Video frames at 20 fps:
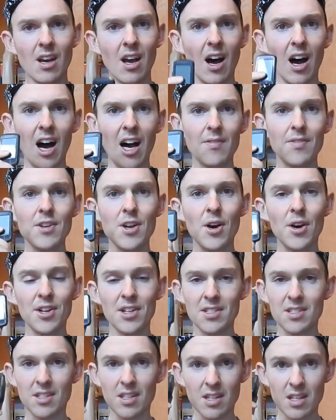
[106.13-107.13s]
I've
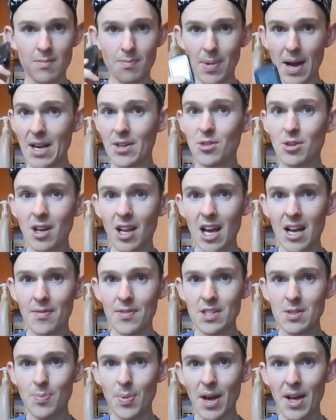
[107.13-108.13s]
noticed that the battery life
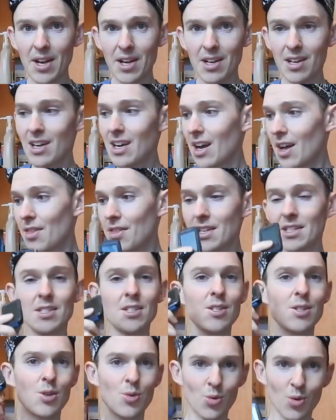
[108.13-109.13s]
is better, the
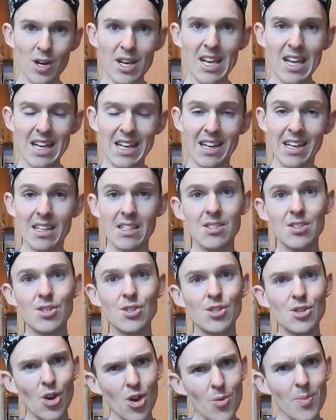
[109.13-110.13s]
screen is
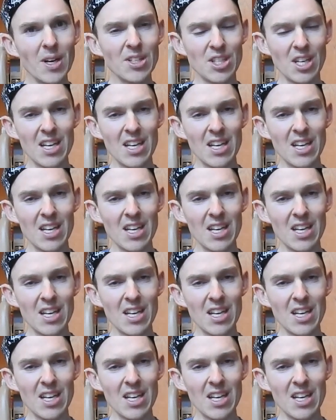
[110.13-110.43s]
so much